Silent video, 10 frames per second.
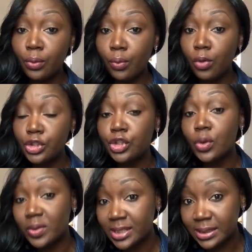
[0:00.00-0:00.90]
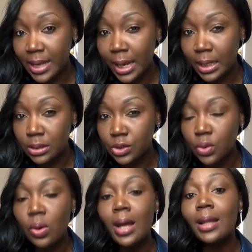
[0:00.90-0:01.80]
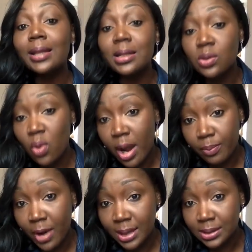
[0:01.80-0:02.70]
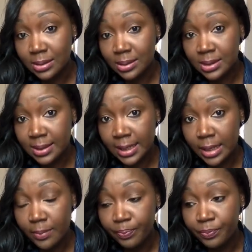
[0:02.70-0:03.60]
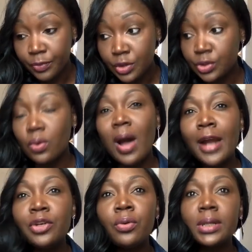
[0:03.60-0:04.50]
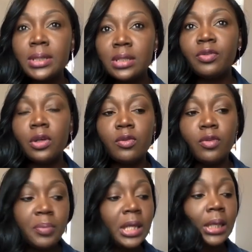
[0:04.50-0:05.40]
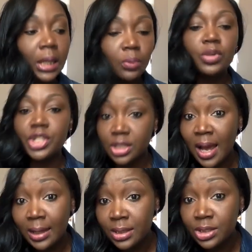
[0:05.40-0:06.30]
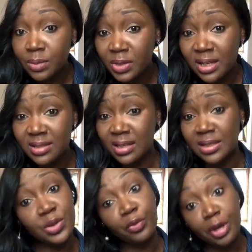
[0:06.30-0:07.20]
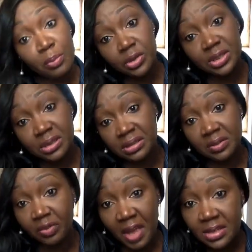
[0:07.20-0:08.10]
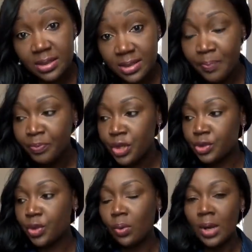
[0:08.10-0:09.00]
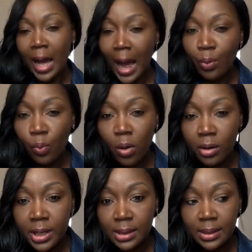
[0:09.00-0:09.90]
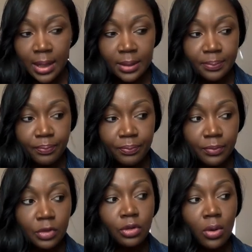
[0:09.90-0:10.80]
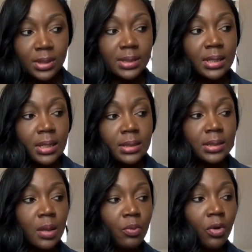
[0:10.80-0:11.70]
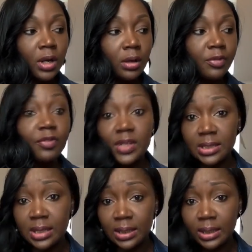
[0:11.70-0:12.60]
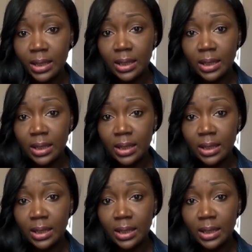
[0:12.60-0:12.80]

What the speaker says: what you're saying. So that's why practice is key. So I know it's difficult. For me, it was challenging because it's a remote defense. So I worried that not seeing someone physically